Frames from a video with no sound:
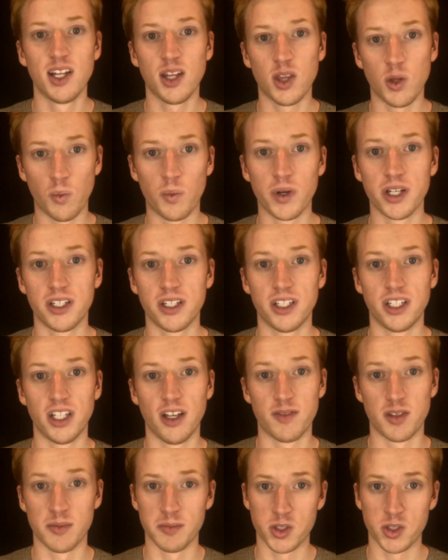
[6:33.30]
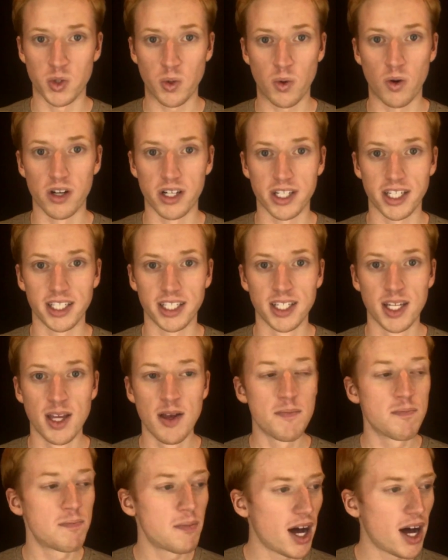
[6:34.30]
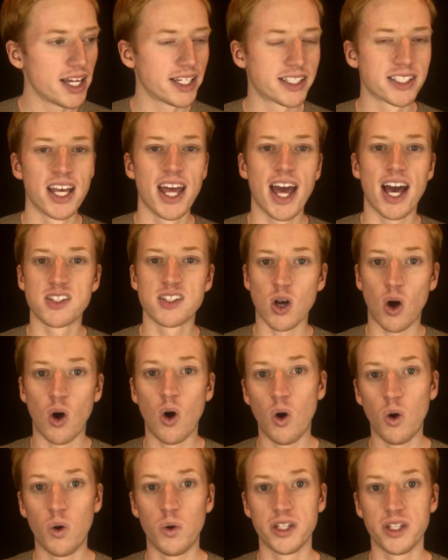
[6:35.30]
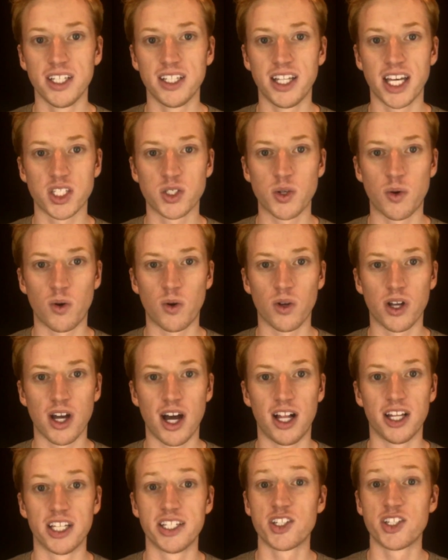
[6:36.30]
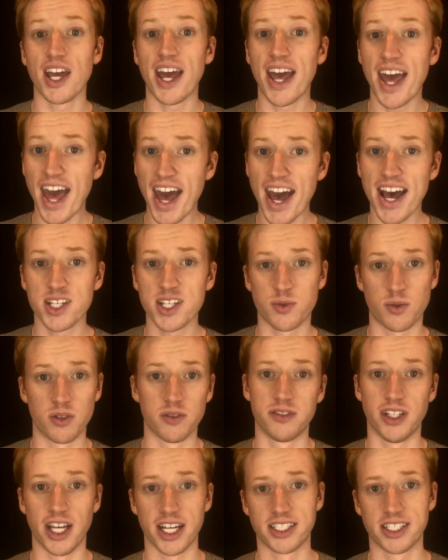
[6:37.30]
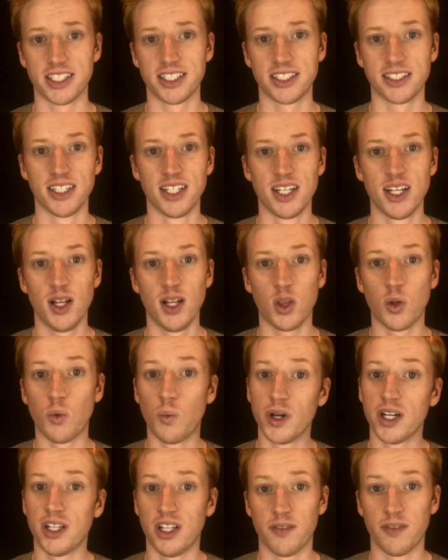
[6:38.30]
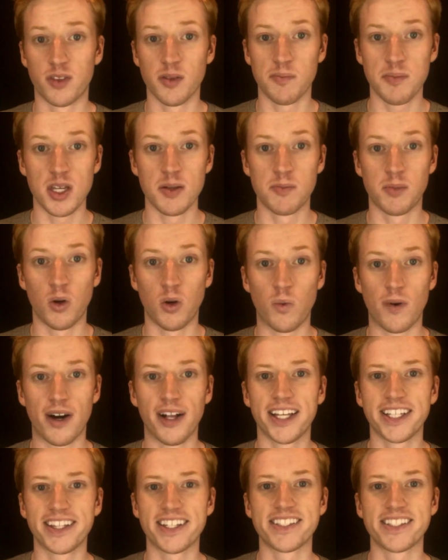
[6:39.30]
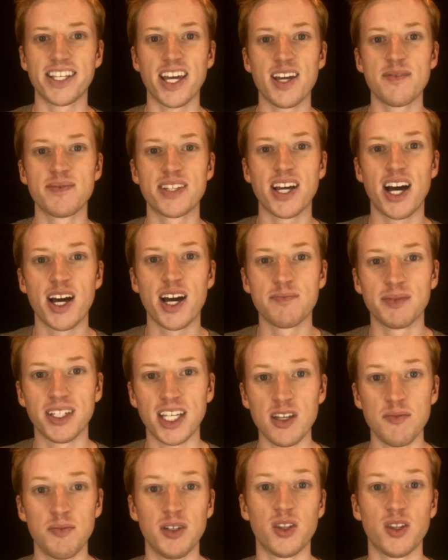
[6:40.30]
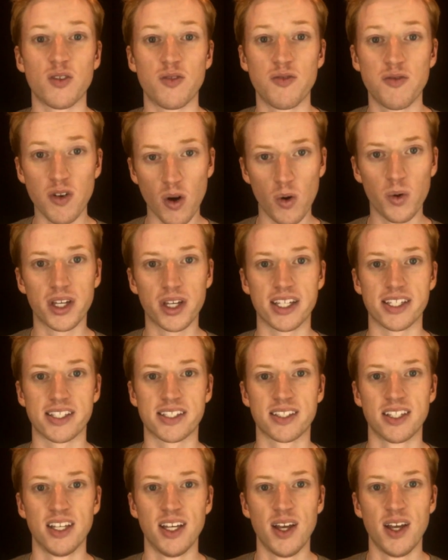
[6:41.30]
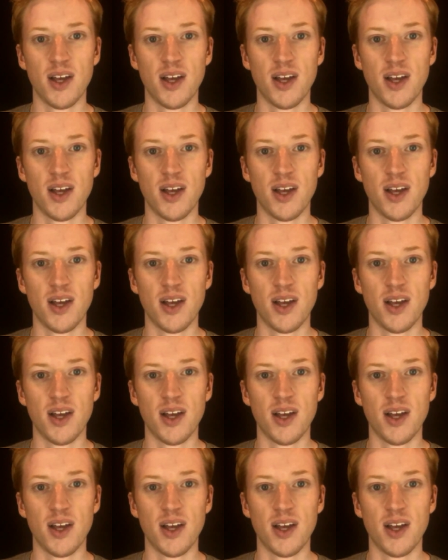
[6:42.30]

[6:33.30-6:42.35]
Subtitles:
the will of the majority. But as a whole, the Electoral College has reflected the will of the people while at the same time keeping the focus